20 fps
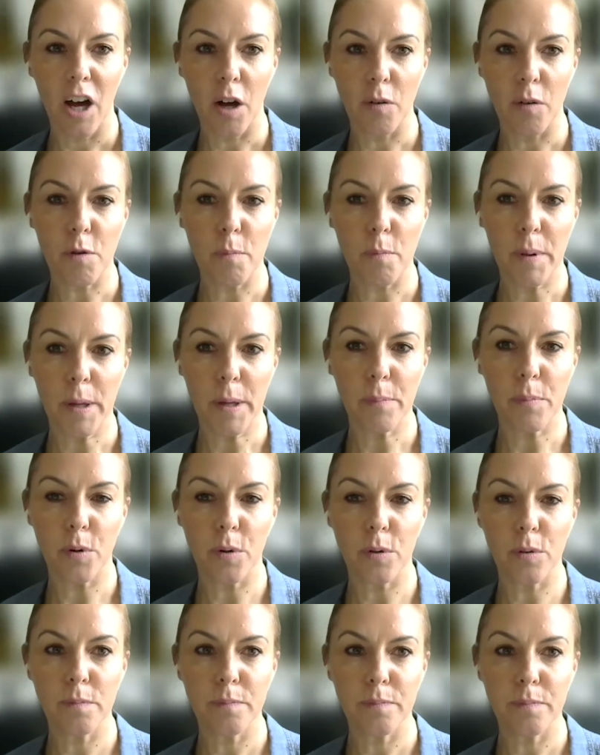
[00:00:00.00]
And for
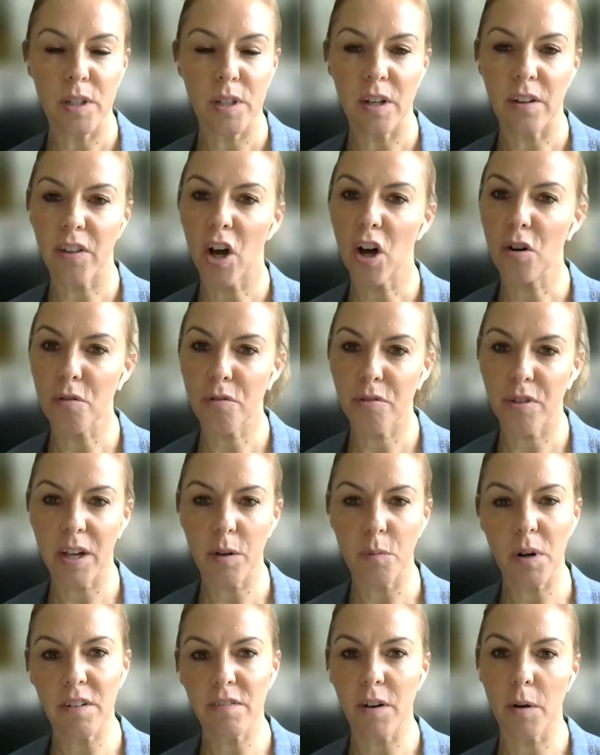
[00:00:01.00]
people, the whole
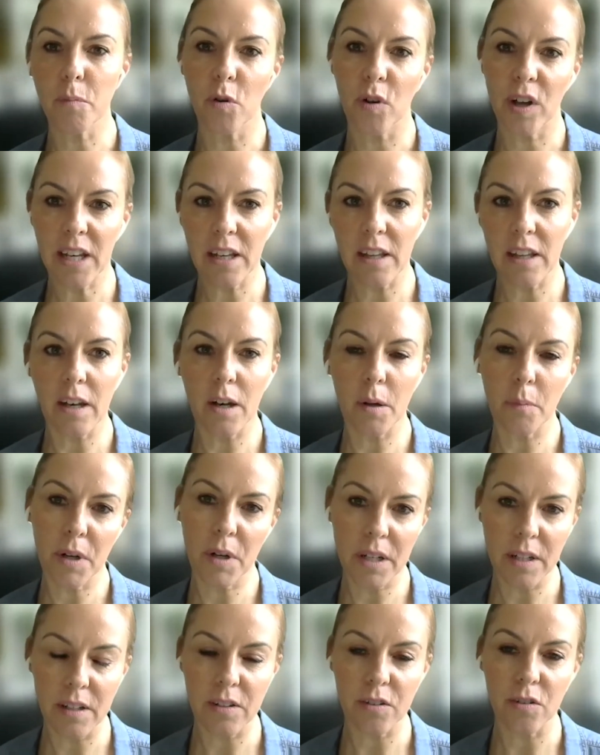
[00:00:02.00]
thing, well, if I'm not in, then I'm
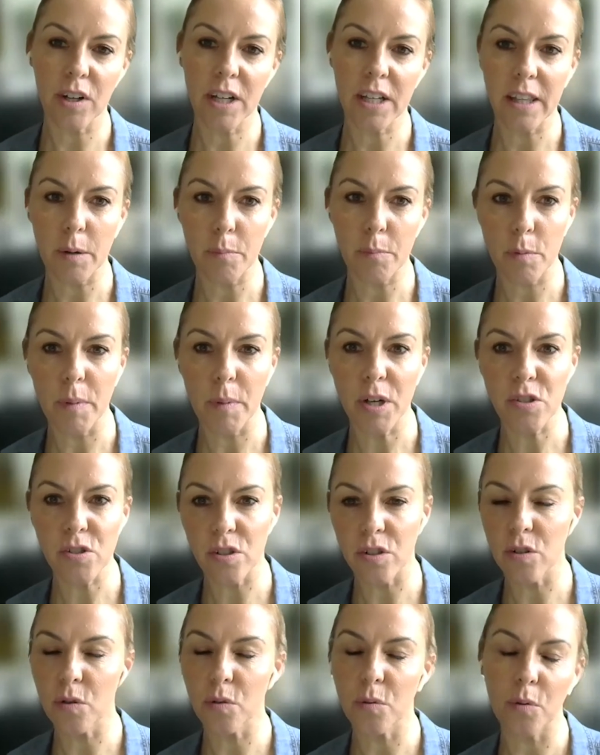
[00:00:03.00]
going to not get that
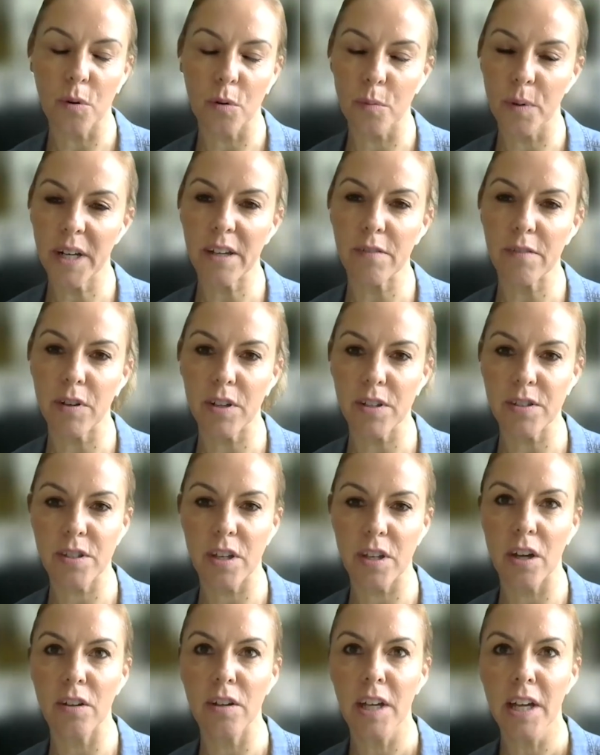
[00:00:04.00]
promotion, or whatever.
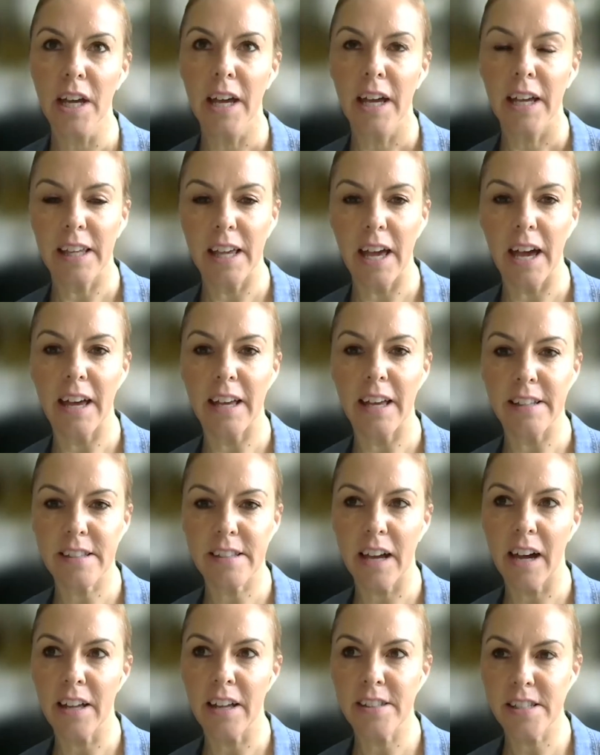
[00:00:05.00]
So yeah, it
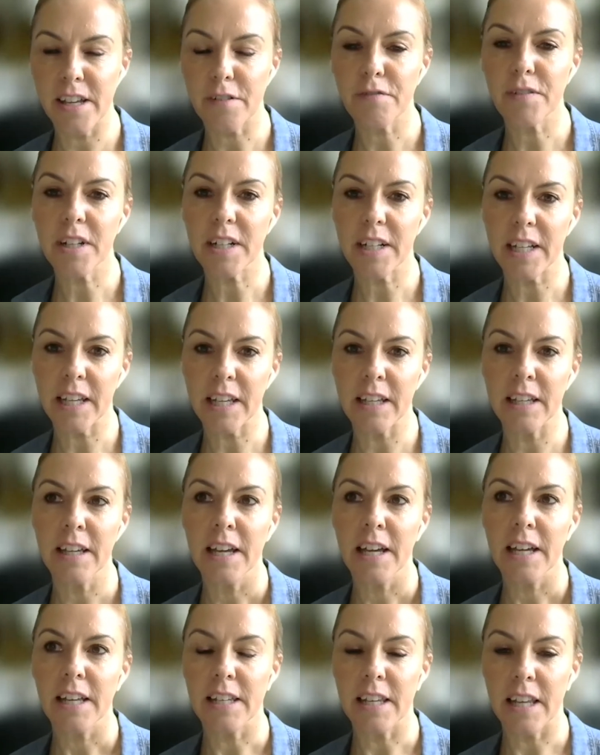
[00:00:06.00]
definitely
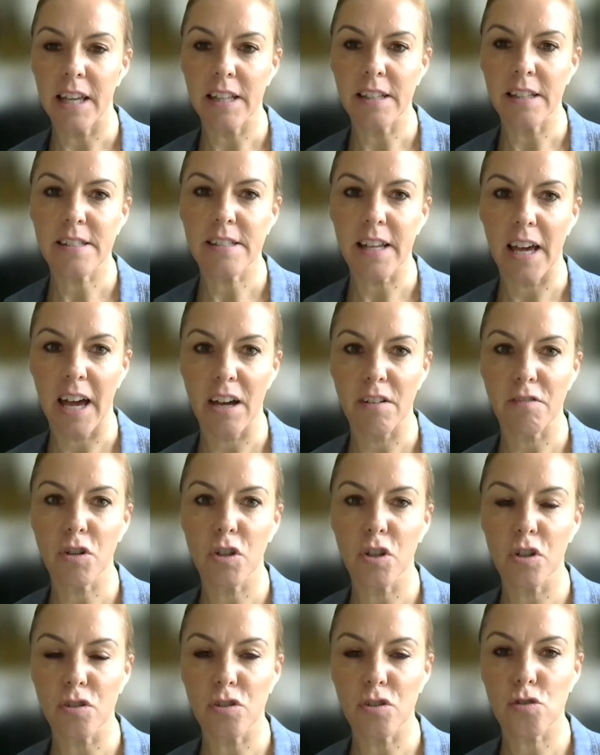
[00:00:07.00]
needs to have
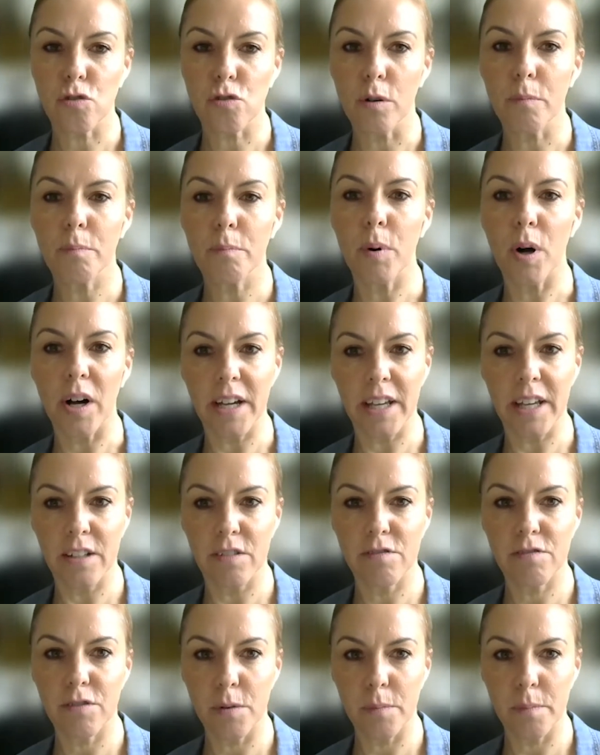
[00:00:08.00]
good, strong
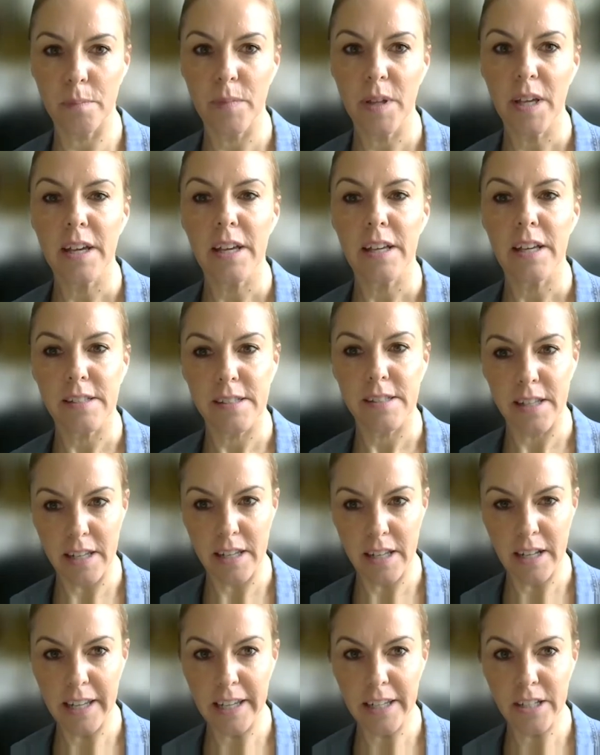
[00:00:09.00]
buy-in from
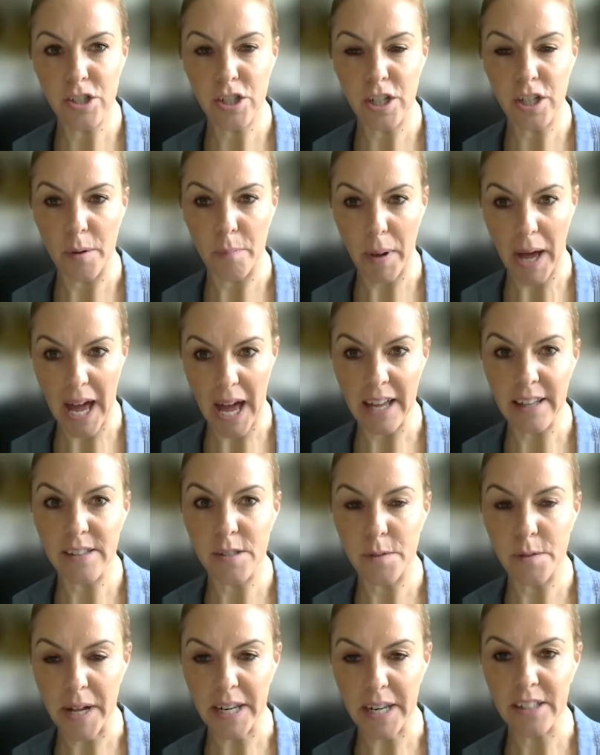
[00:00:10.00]
senior leadership
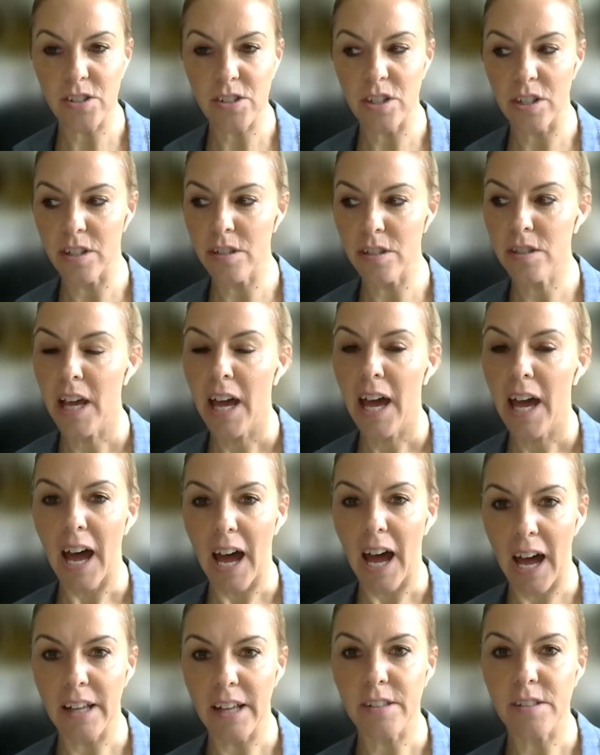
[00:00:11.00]
and managers,
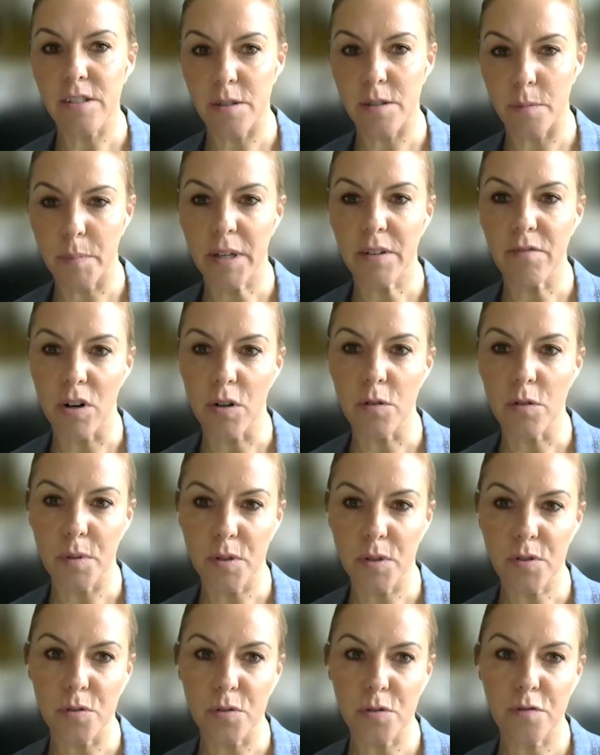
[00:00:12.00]
and to be role
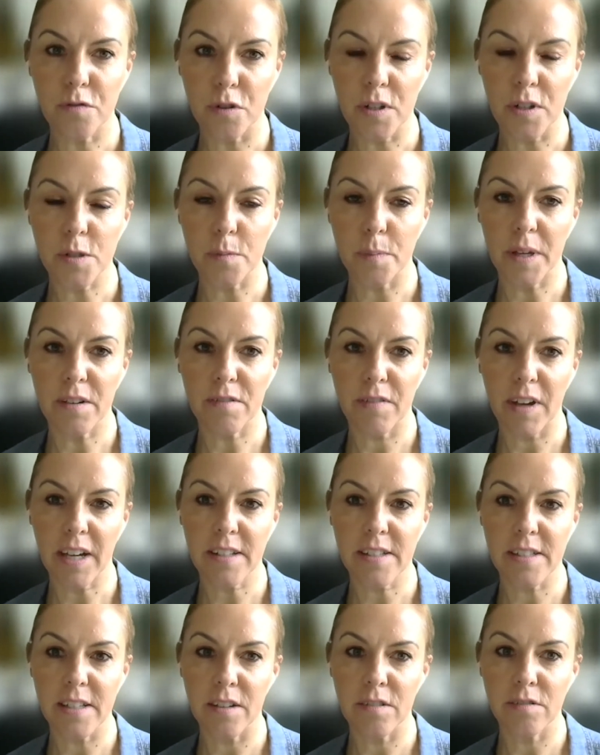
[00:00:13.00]
modelled for it to be
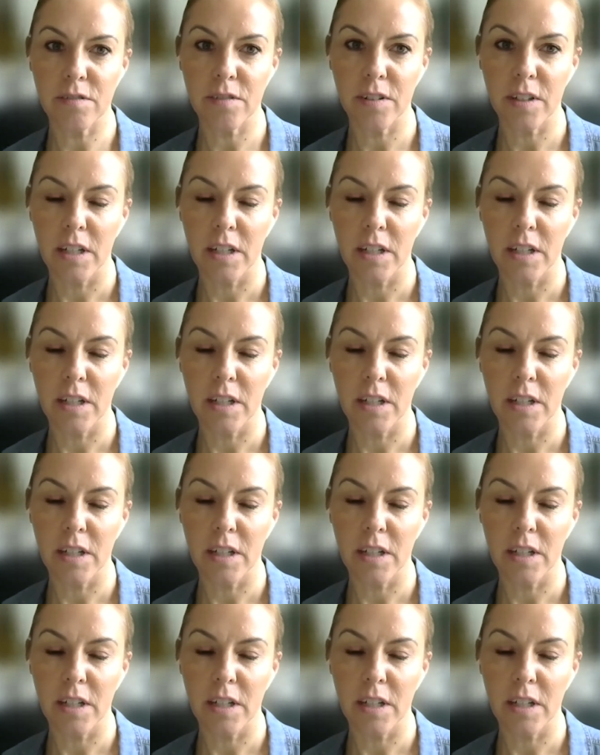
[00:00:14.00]
effective.